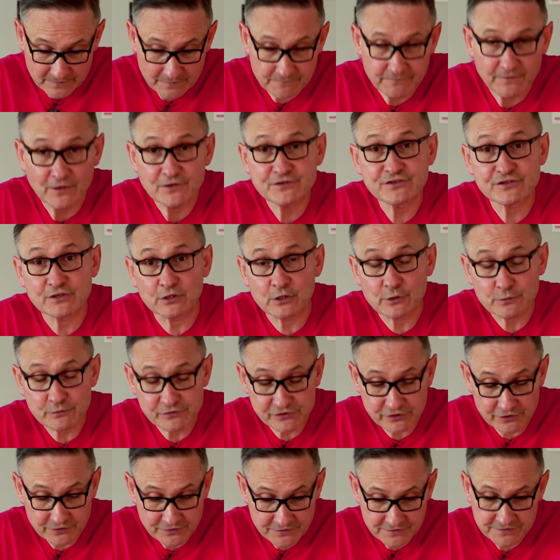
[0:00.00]
voice
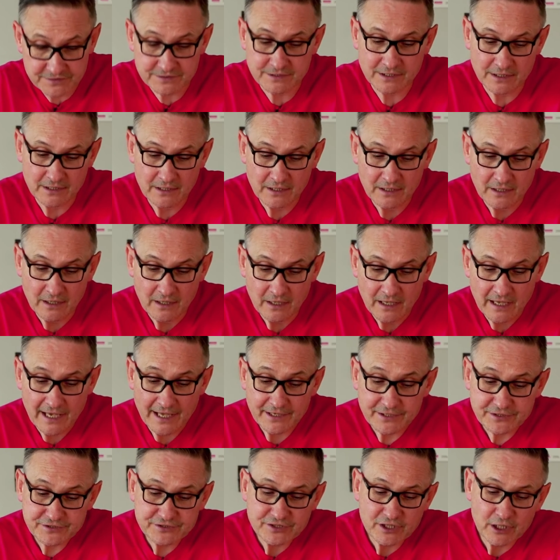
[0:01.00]
solutions.
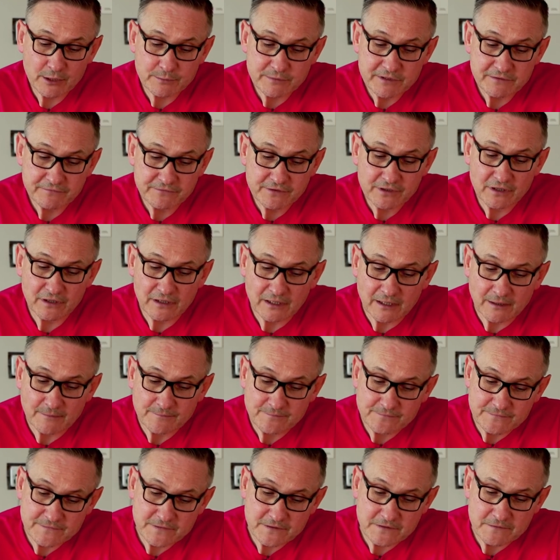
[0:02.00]
At the top, you've got
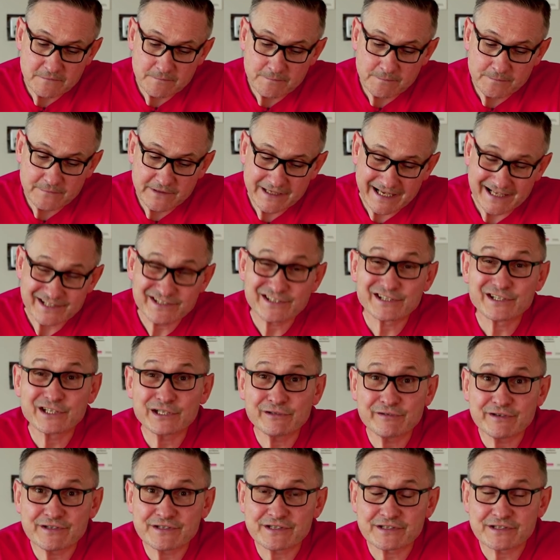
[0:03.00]

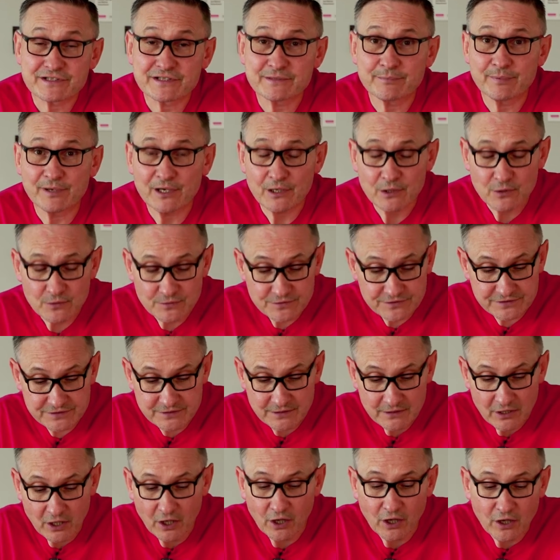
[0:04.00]
categories, I suppose,
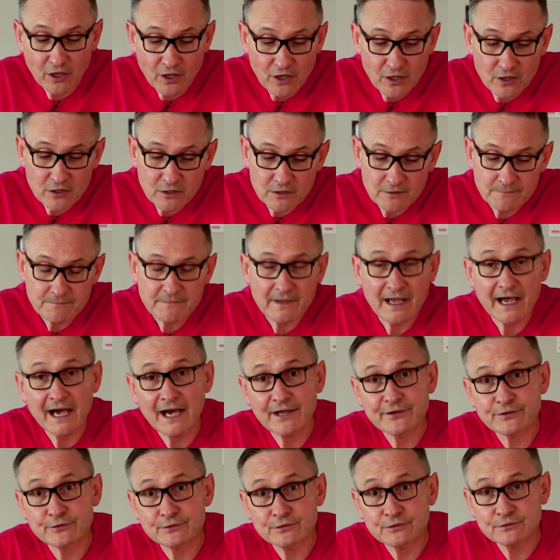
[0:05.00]
all,
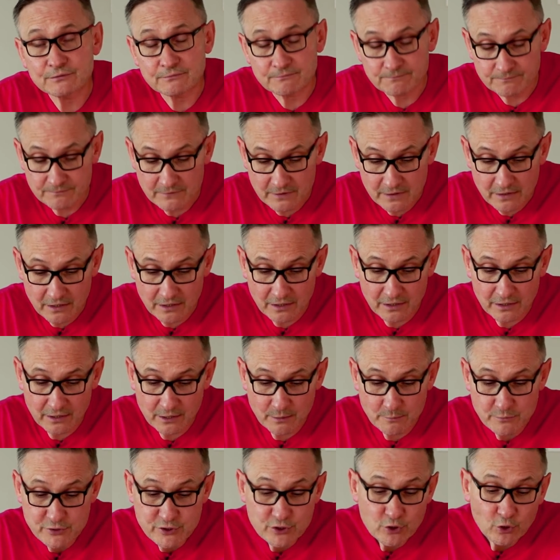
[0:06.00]
adult,
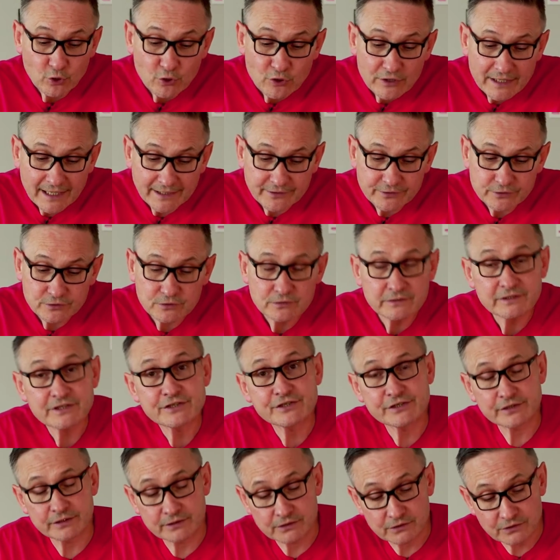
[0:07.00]
young
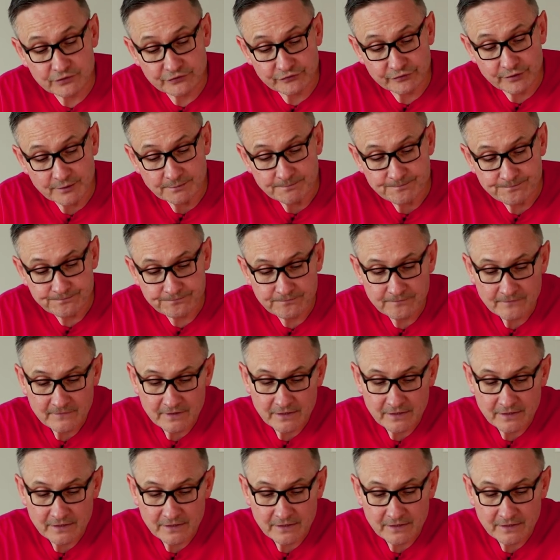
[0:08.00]
adult, children.